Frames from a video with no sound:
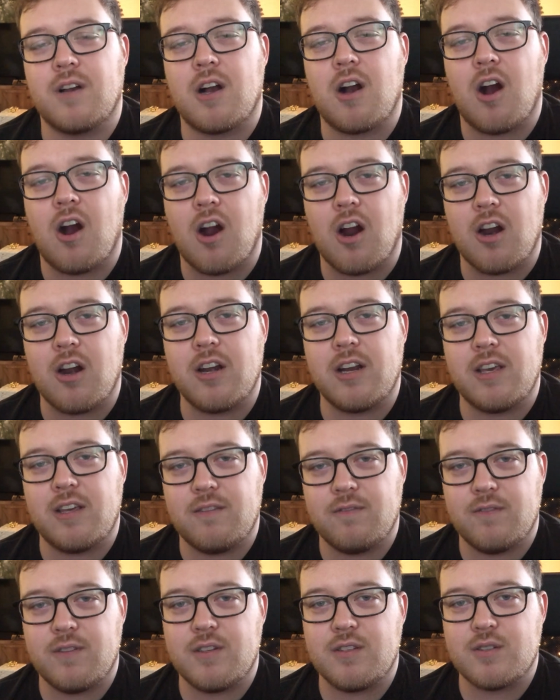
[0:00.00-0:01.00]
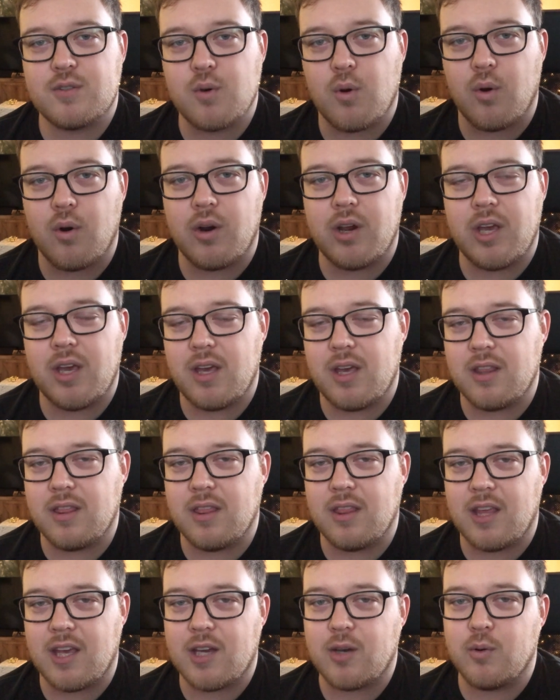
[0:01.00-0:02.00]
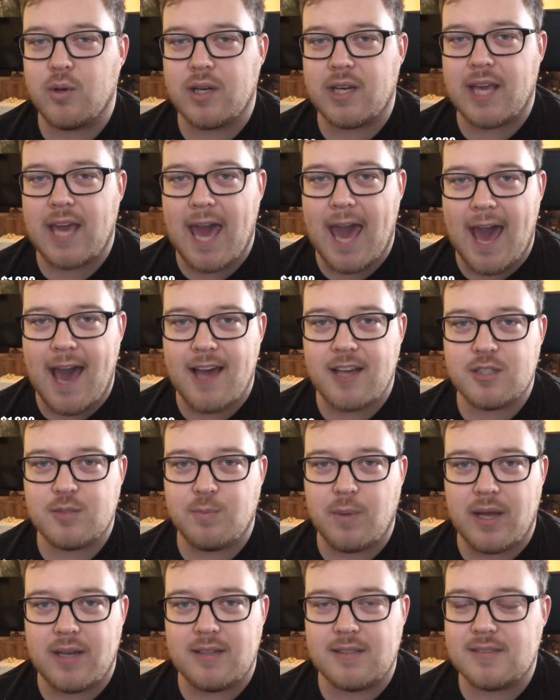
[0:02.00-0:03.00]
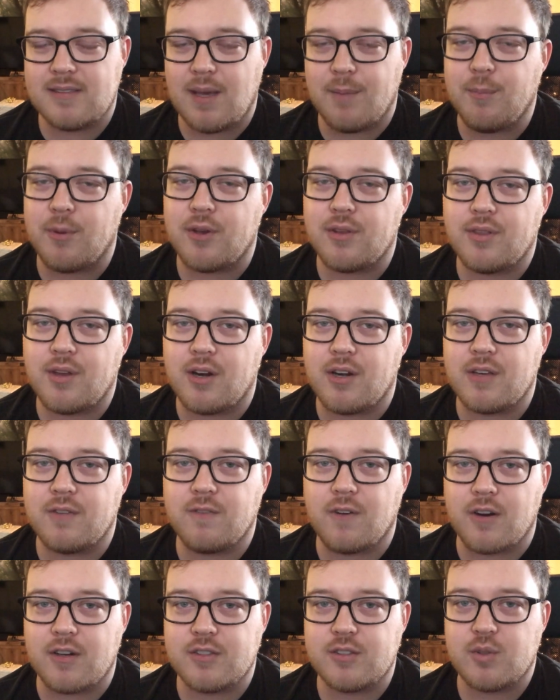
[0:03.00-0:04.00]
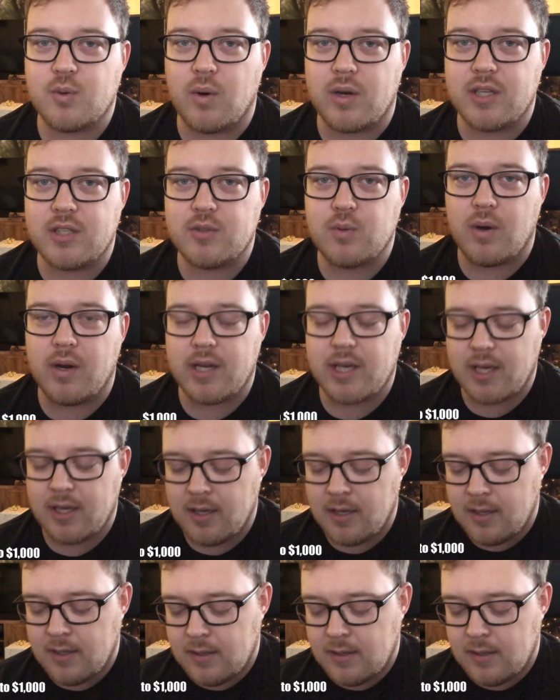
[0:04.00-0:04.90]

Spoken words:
card inventory and liquid cash by December 31st, 2020.